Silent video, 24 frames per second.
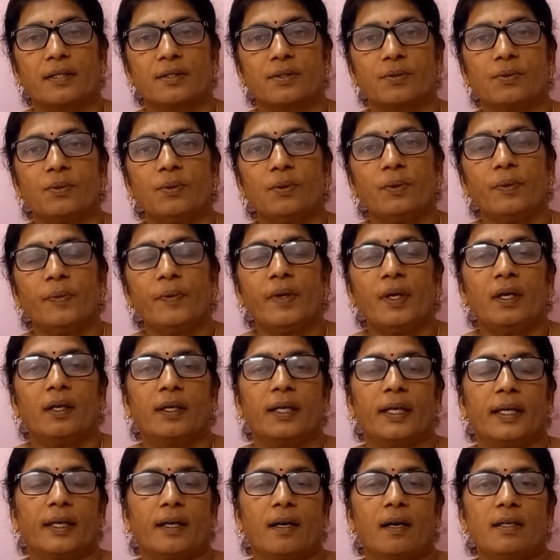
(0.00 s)
So
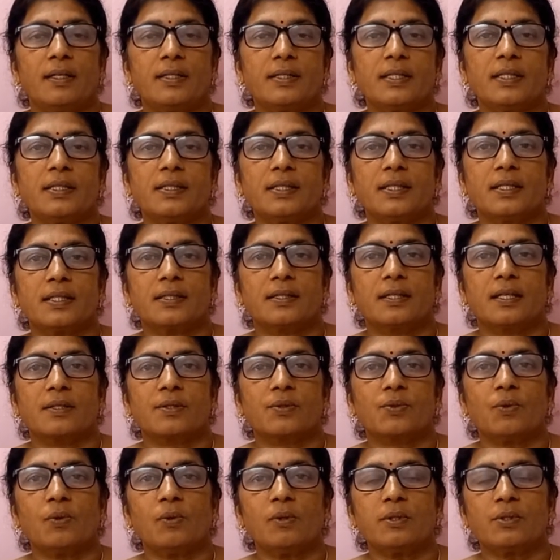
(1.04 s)
glycolysis is the
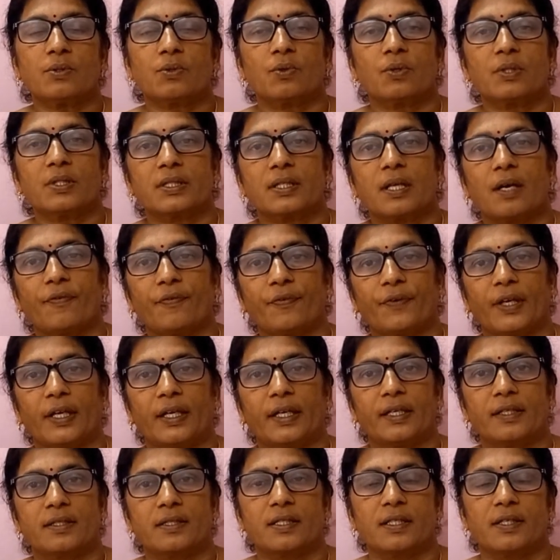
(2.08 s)
sole source of
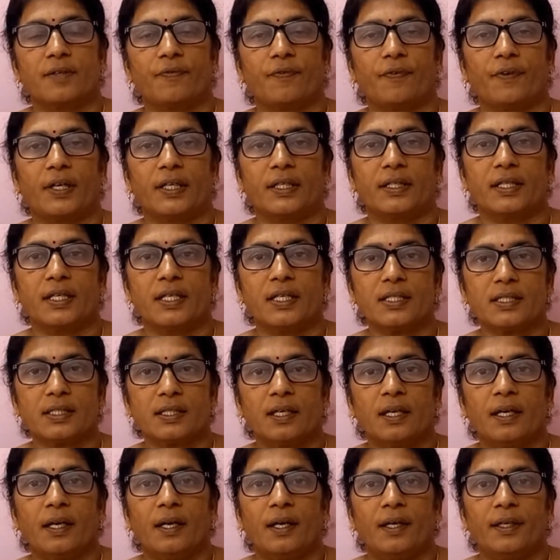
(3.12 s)
energy for these
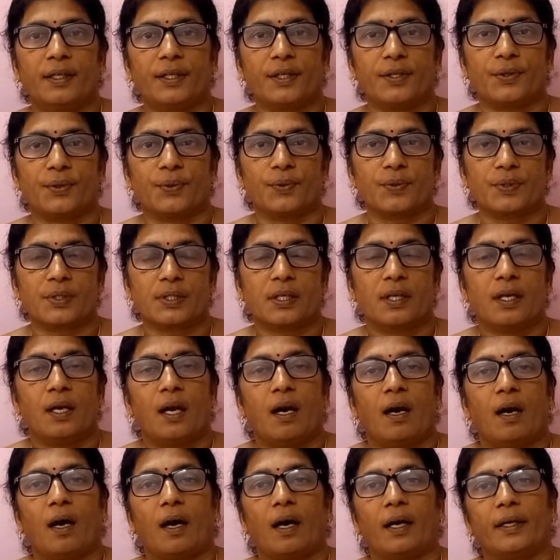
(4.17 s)
tissues,
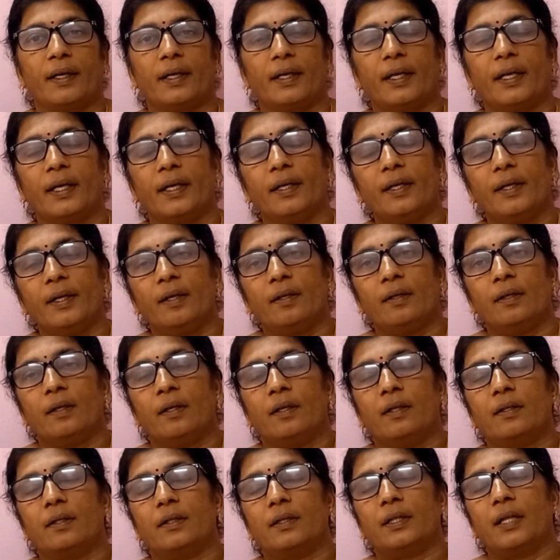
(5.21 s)
and
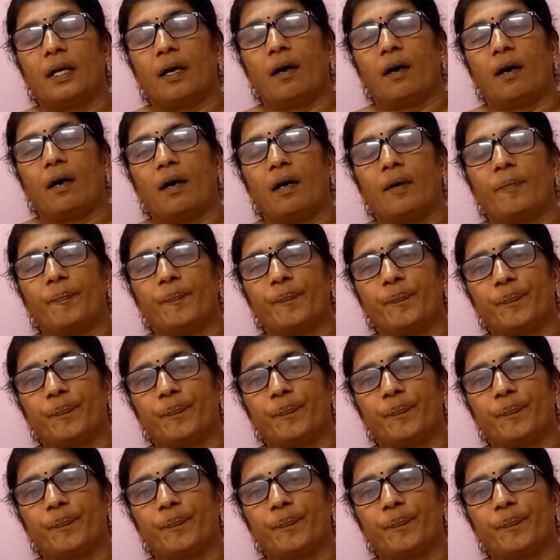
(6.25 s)
the